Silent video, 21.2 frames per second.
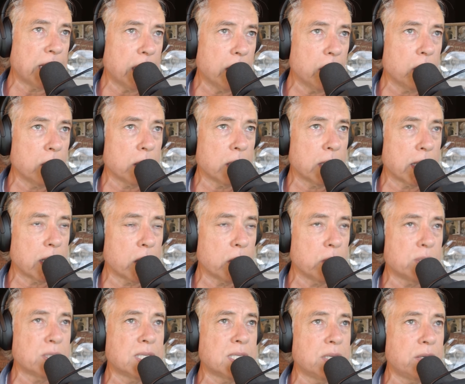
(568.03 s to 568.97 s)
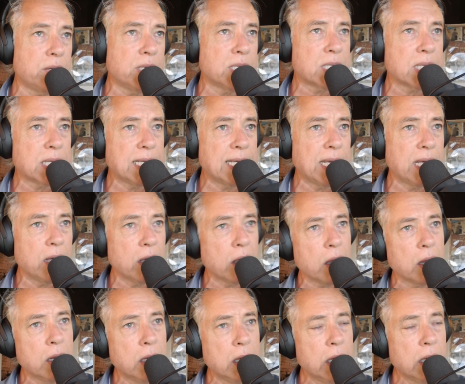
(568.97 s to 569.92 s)
ill, let alone seriously
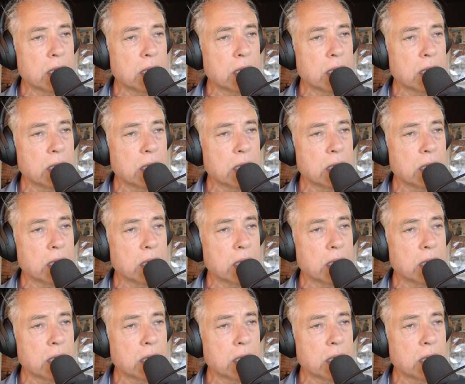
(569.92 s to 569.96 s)
ill?